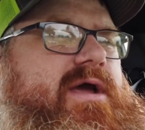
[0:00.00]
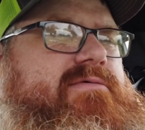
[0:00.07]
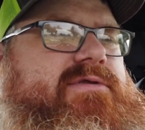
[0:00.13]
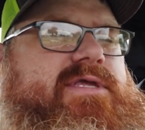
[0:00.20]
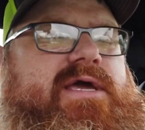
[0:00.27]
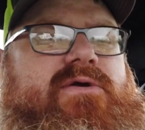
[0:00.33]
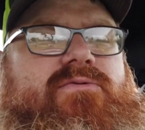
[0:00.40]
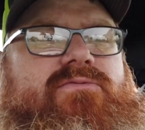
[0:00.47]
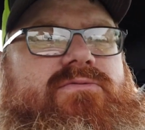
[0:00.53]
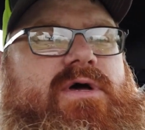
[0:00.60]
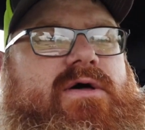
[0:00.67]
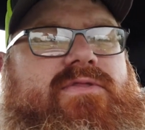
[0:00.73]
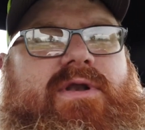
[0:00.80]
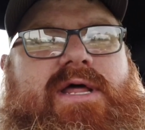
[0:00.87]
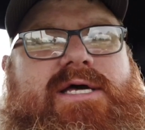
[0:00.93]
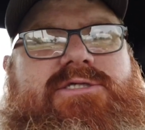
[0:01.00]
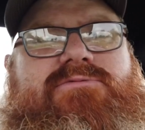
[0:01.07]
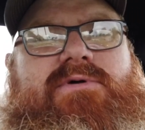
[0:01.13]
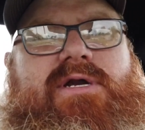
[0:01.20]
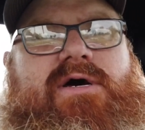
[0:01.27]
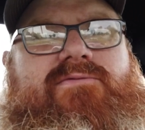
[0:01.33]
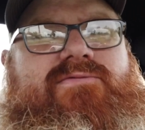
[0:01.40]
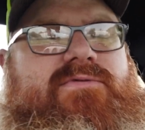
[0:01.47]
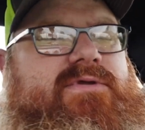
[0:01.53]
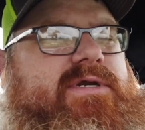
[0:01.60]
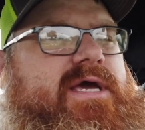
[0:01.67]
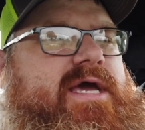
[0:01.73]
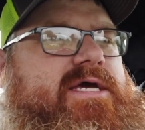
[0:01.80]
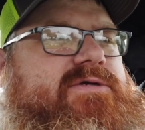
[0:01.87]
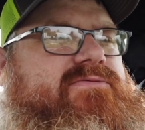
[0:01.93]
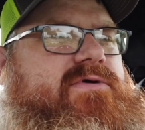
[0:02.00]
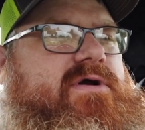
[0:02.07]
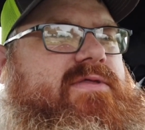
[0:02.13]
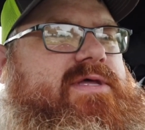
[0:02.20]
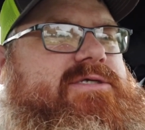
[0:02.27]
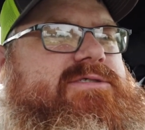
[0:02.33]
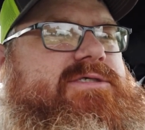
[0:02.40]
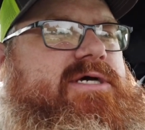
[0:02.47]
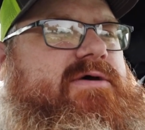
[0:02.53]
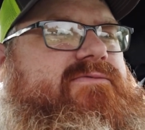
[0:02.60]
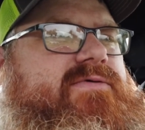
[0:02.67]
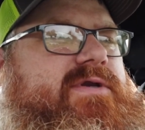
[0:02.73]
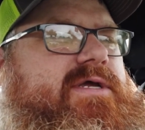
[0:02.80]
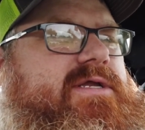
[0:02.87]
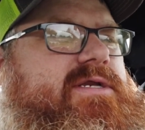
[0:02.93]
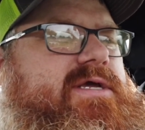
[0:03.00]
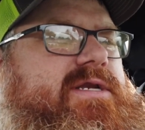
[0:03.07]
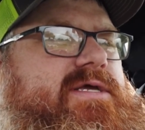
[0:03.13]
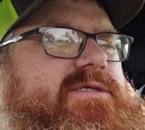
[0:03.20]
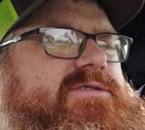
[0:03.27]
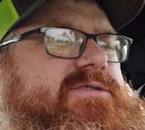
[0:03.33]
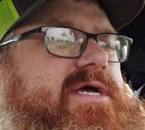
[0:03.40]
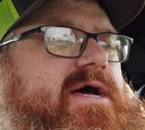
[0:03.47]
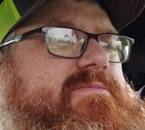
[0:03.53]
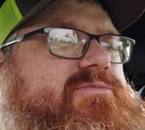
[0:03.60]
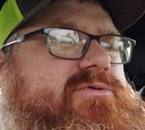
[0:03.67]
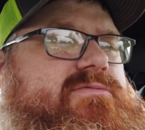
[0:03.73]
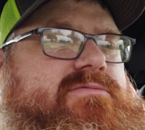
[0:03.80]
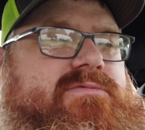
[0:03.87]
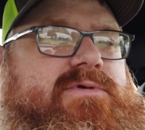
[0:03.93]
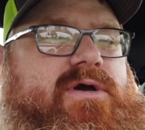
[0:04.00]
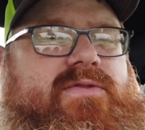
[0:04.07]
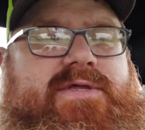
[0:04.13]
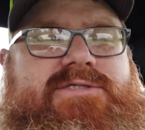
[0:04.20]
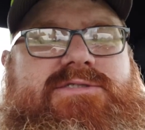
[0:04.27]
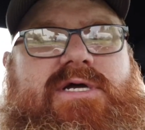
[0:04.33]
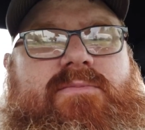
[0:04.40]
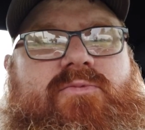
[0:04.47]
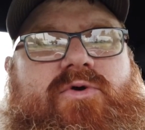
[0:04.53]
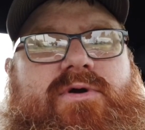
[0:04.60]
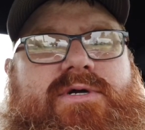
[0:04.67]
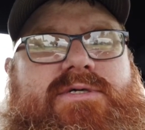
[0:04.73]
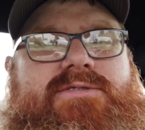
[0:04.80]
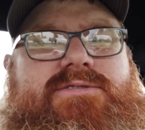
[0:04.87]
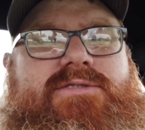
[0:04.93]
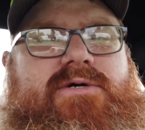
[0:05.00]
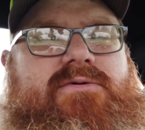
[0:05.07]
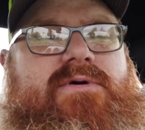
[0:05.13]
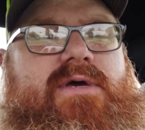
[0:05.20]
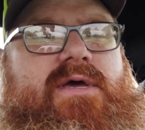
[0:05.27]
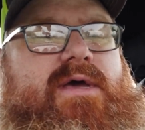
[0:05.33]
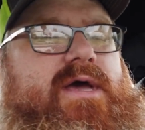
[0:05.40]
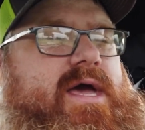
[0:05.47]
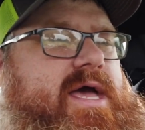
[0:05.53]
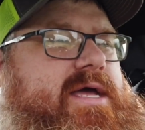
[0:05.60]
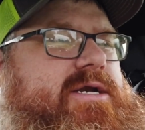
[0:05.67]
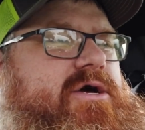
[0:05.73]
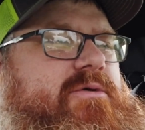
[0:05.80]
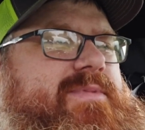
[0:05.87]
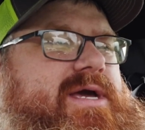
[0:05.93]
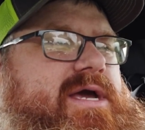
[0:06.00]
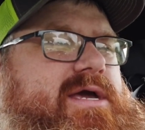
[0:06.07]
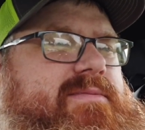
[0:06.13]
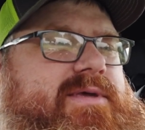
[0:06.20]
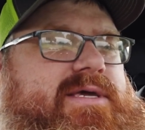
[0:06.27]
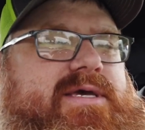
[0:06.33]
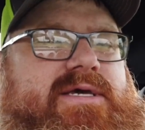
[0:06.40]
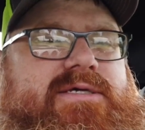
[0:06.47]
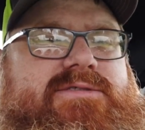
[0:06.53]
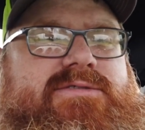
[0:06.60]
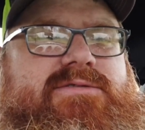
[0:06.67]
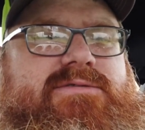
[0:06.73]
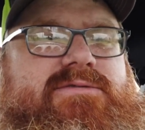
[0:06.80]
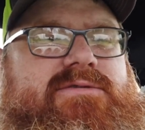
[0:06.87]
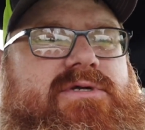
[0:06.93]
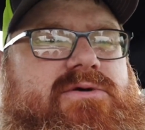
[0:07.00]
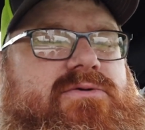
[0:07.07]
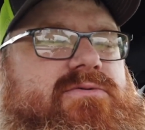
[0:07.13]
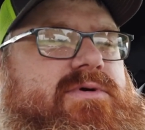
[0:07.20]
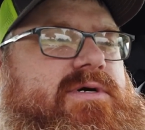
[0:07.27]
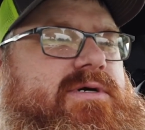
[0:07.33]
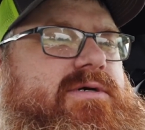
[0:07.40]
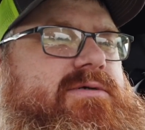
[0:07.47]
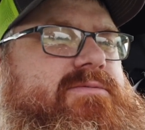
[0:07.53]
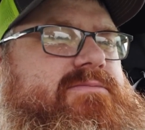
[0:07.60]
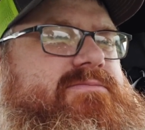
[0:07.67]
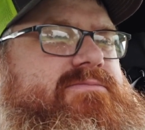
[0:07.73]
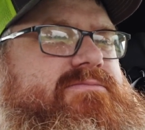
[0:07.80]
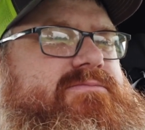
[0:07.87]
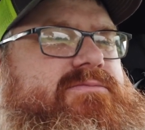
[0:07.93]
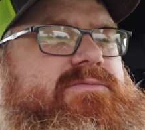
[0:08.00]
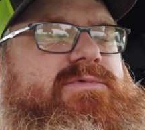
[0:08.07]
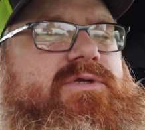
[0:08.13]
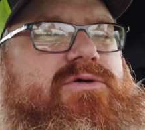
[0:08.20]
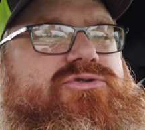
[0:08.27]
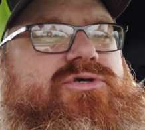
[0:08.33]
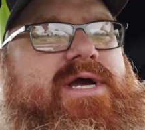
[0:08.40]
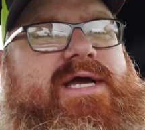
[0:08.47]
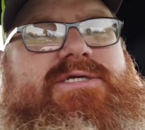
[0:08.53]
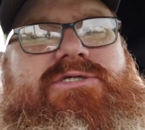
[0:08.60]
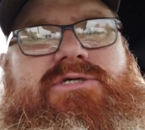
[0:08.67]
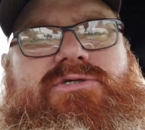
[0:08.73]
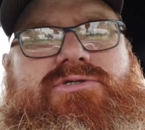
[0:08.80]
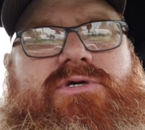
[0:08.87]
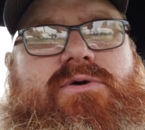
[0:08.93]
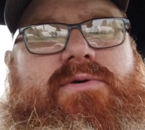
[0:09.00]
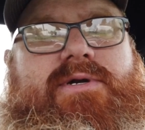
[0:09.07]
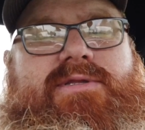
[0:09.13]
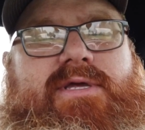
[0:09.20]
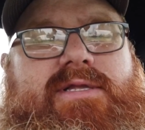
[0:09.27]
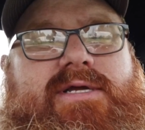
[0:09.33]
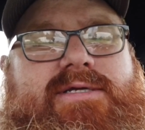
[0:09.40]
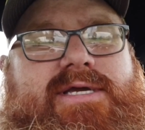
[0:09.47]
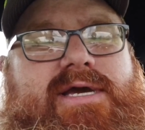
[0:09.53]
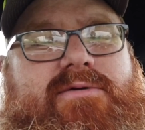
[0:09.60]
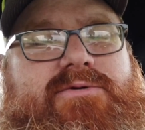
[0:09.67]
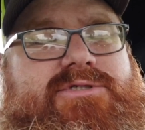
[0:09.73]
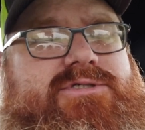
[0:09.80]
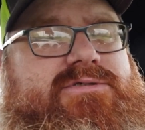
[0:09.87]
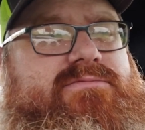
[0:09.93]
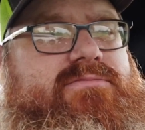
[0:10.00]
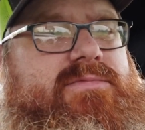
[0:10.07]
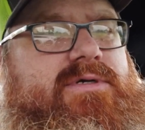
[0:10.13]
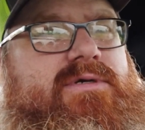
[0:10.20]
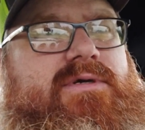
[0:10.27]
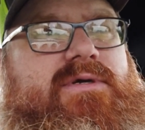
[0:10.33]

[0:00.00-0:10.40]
everything. All the lights went off on the dash for all that stuff, and it stopped. All that stopped working. So I had no ABS, no traction control or anything like that, which